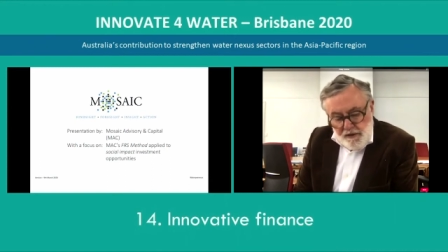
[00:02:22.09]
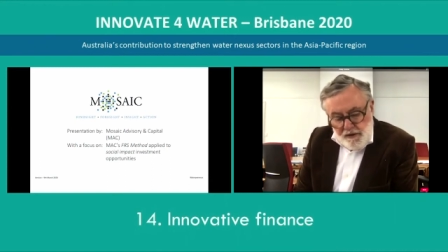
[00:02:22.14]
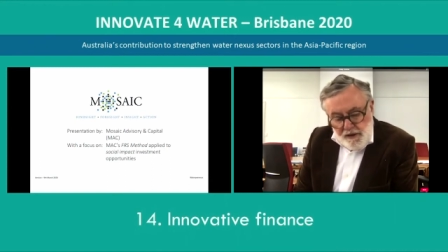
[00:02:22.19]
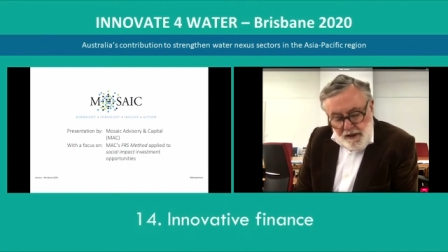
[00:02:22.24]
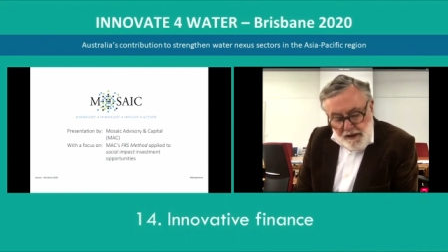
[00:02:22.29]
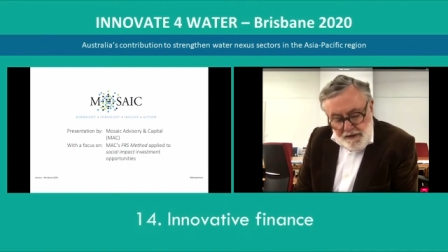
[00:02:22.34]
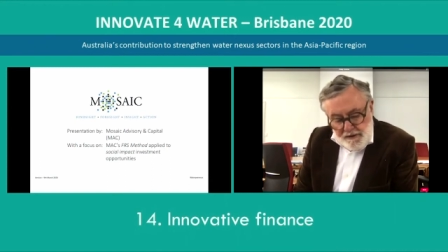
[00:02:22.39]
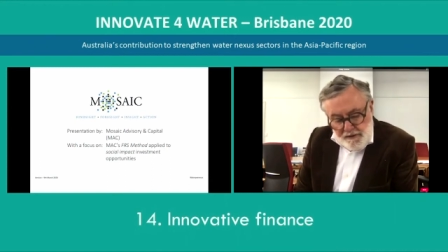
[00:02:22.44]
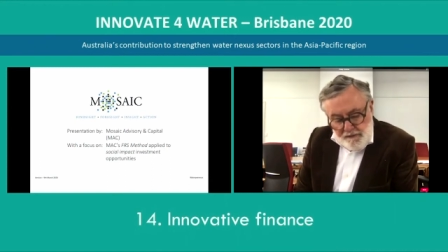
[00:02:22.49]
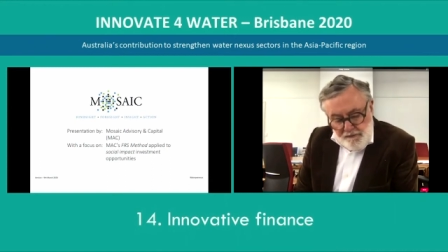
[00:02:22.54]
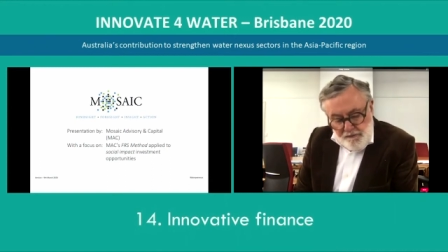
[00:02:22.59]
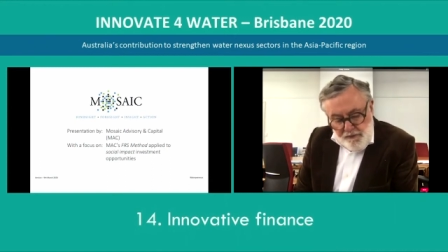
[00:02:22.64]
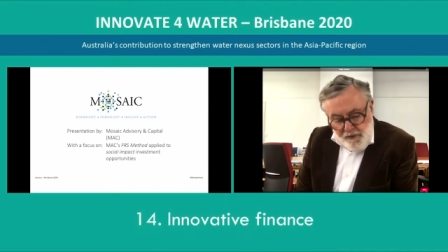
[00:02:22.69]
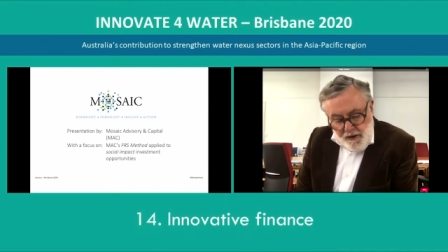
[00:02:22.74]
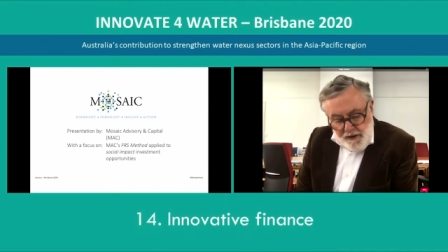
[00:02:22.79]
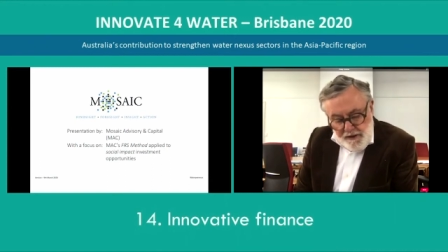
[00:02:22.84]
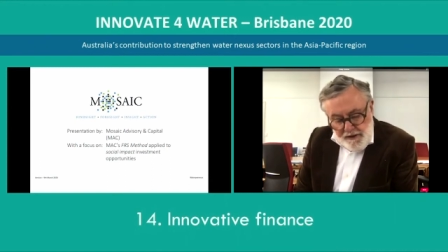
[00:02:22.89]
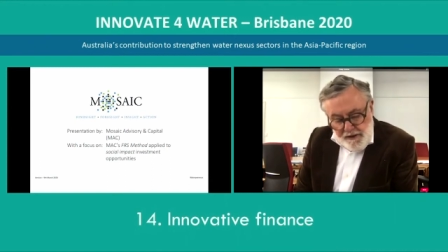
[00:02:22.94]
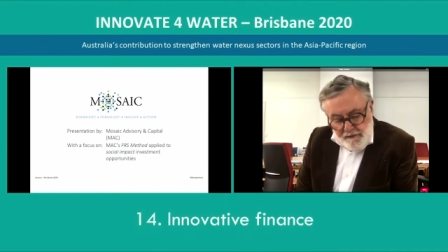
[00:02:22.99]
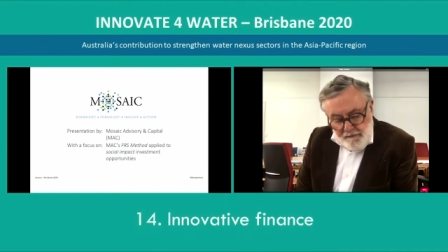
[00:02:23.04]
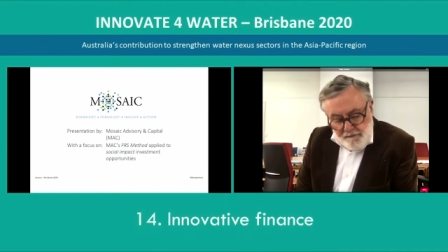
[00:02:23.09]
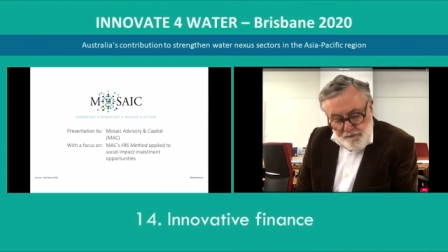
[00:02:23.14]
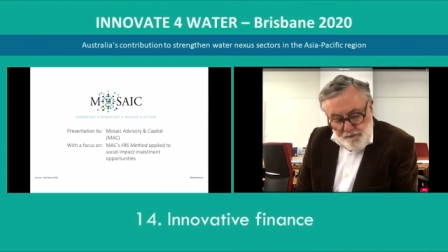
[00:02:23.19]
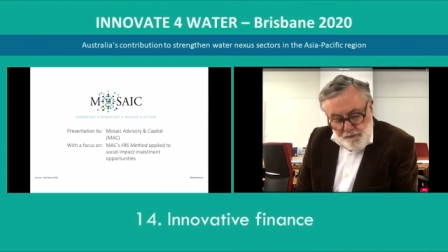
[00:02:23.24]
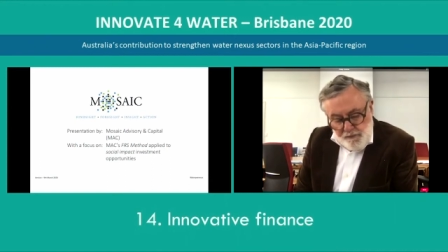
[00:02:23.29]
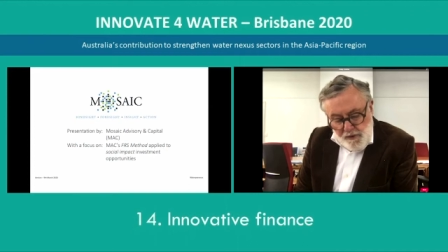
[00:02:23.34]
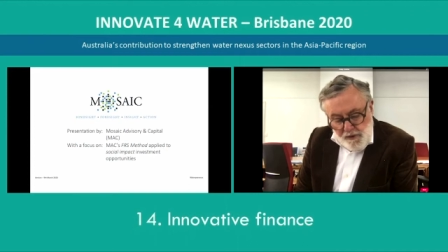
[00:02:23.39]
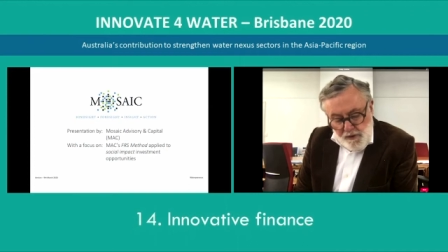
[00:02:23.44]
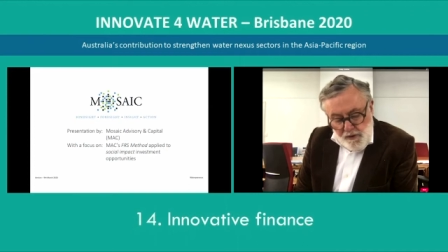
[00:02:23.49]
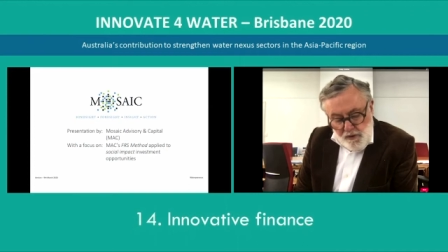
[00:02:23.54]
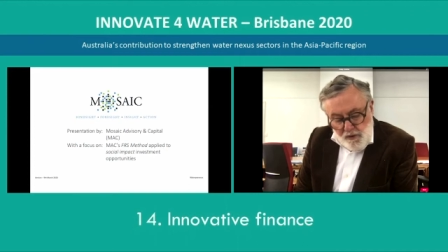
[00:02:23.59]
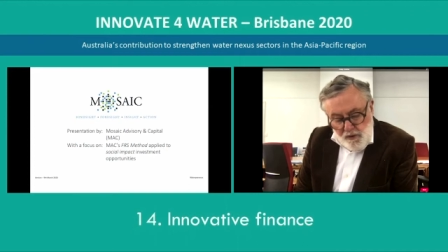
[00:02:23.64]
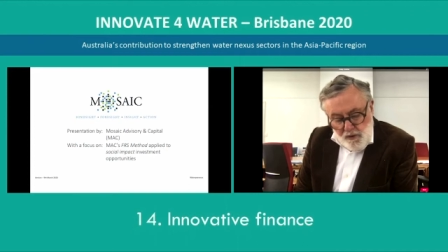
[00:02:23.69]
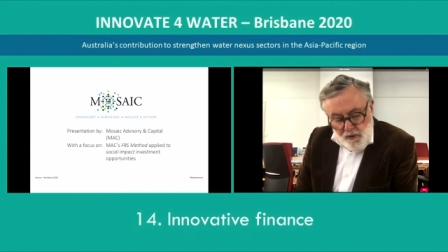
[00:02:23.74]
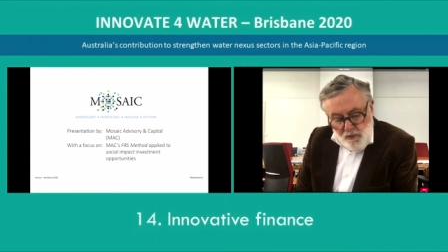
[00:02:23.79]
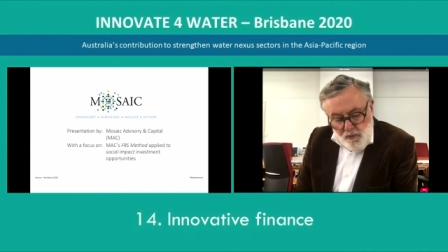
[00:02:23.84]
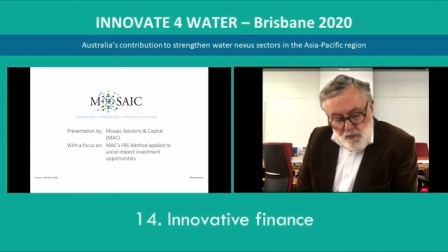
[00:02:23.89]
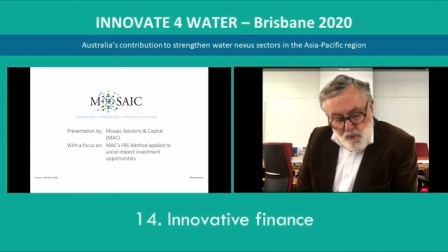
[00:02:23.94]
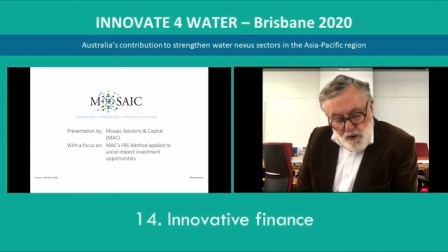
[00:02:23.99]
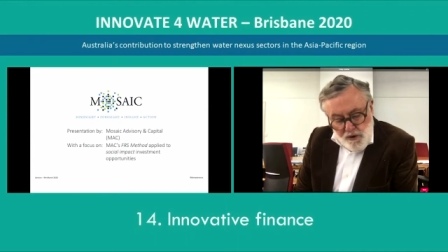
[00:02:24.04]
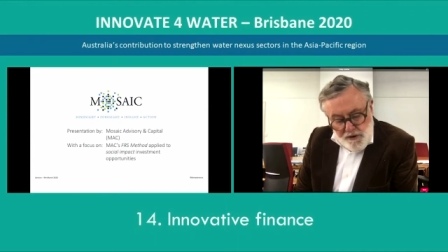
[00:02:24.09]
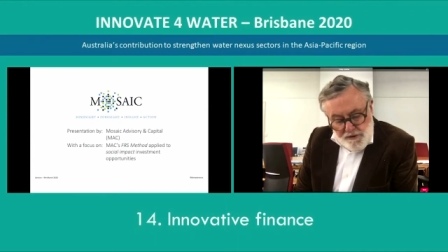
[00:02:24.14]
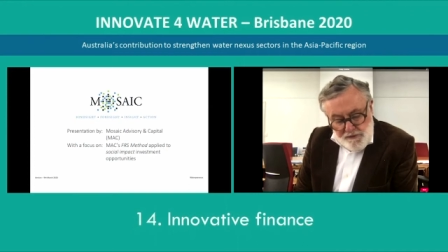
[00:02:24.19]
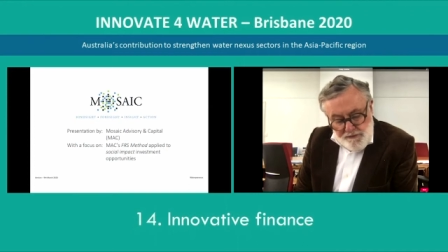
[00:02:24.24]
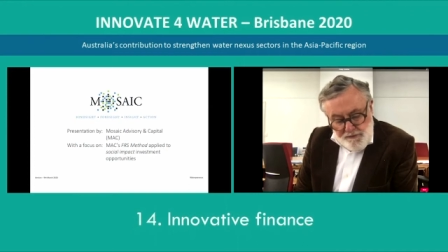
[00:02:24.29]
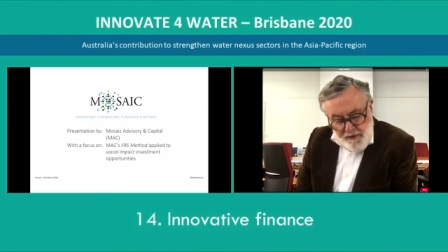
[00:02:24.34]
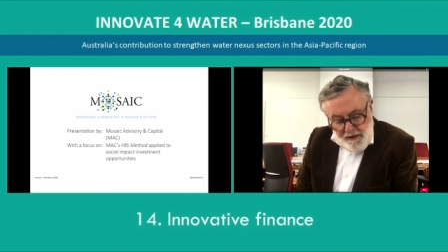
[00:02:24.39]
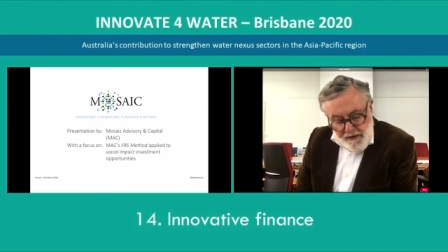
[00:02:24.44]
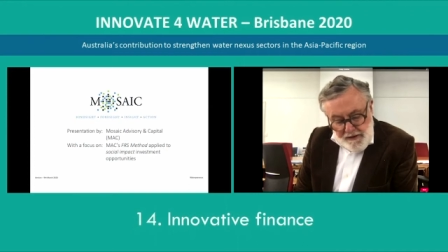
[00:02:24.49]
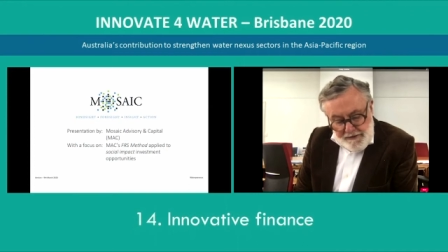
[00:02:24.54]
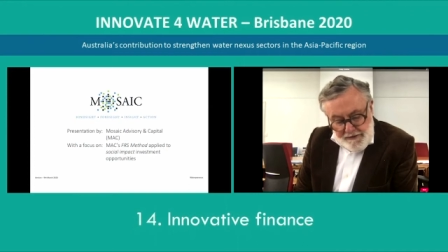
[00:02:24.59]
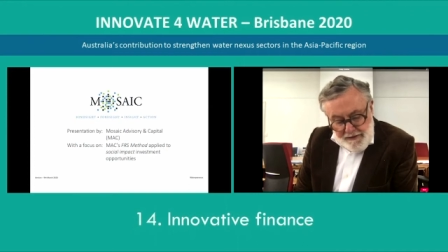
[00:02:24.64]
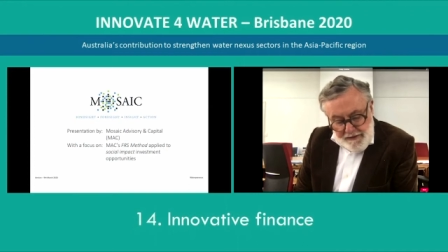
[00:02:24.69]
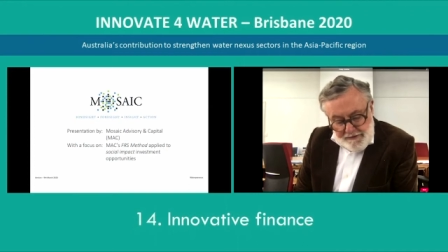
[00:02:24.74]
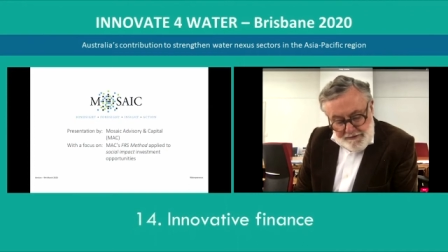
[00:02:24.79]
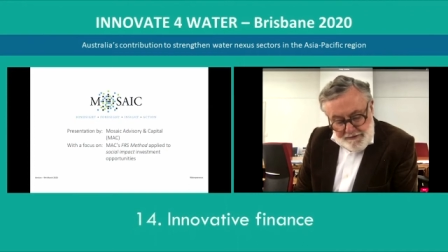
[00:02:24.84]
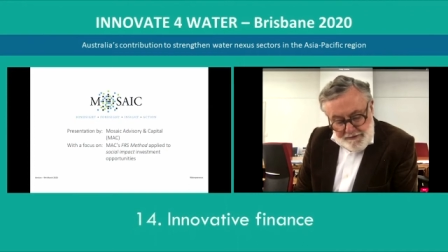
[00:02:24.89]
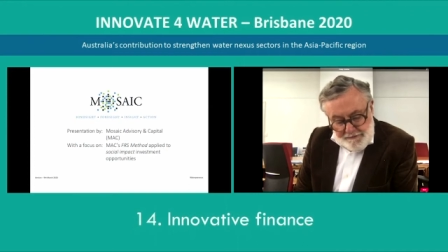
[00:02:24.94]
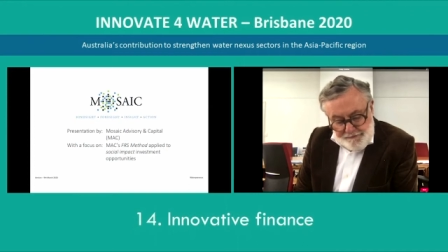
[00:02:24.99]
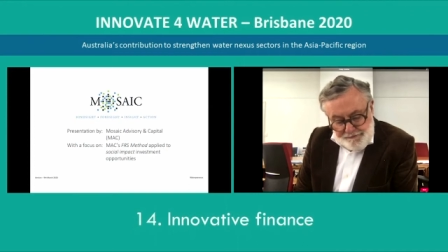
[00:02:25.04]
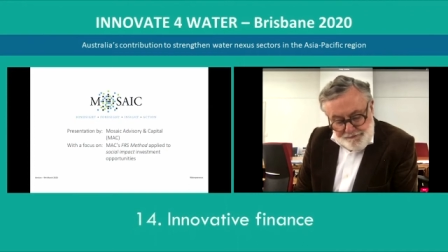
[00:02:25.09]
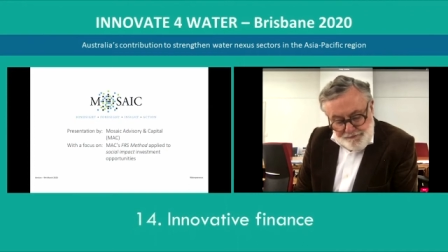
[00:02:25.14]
that finding was validated.